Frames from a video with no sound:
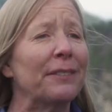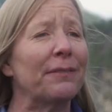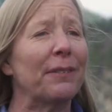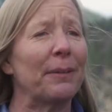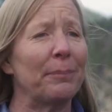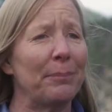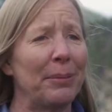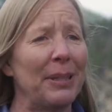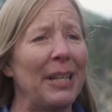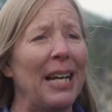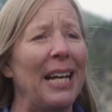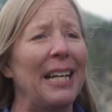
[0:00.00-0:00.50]

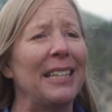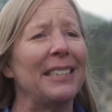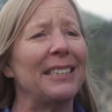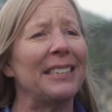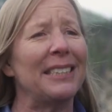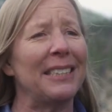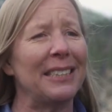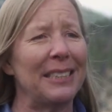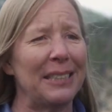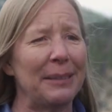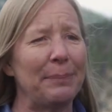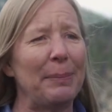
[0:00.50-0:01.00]
from
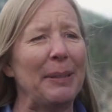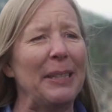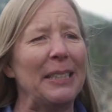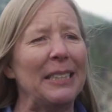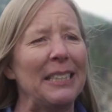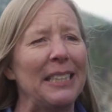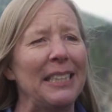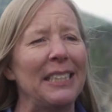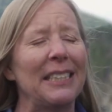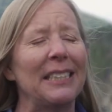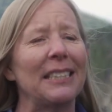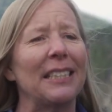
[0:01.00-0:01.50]
plants to
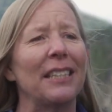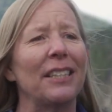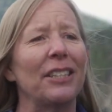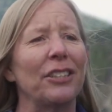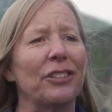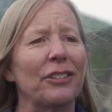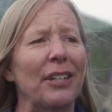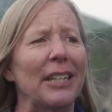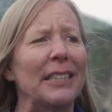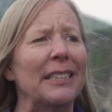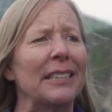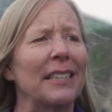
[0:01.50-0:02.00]
species and
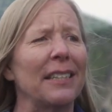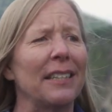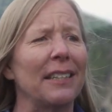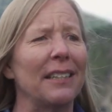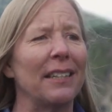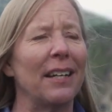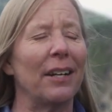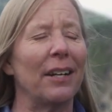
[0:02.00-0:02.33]
addressing